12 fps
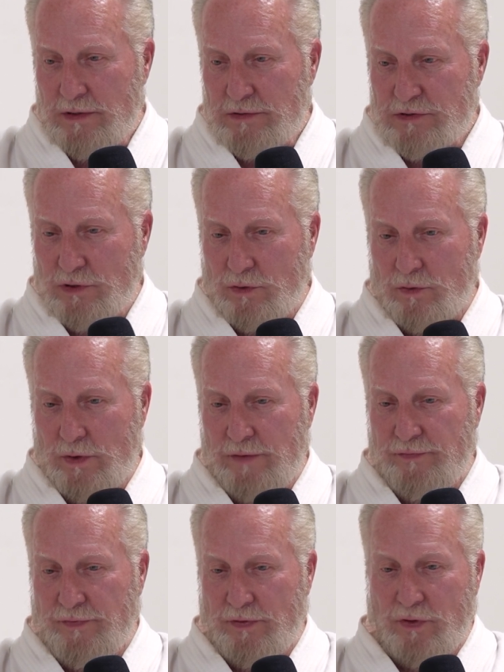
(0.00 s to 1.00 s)
So
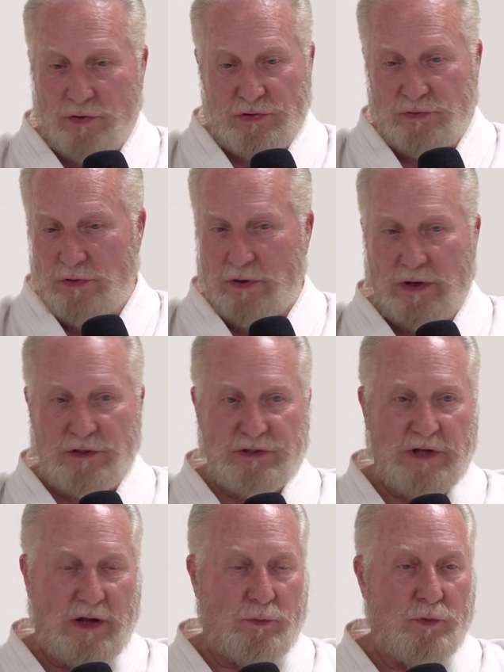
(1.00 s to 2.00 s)
for those who don't
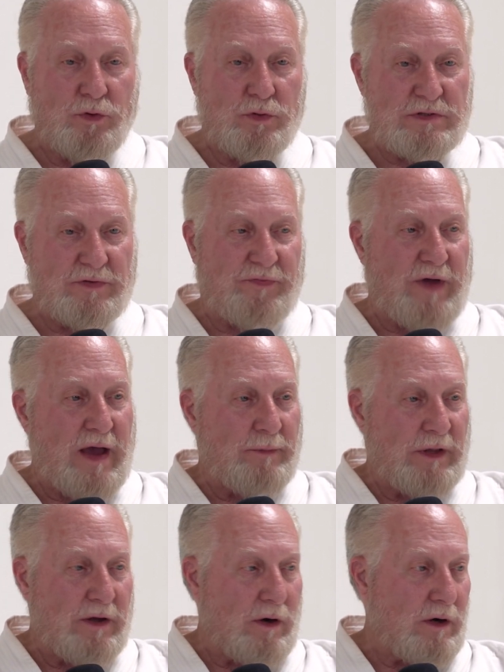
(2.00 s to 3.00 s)
understand, Ryu is a
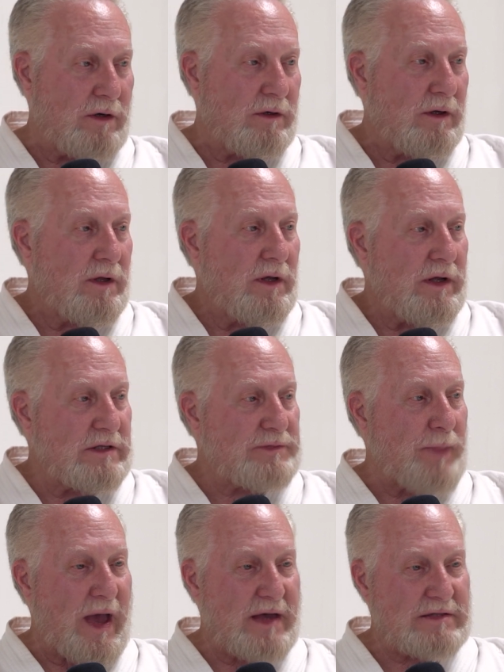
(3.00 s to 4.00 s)
family art. It's
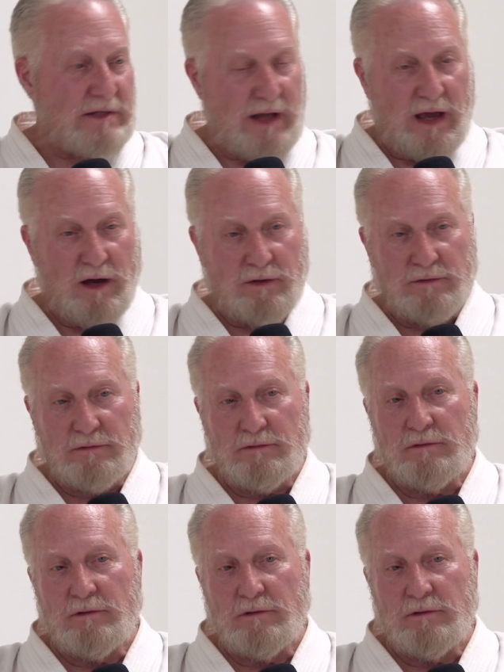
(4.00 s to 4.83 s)
passed down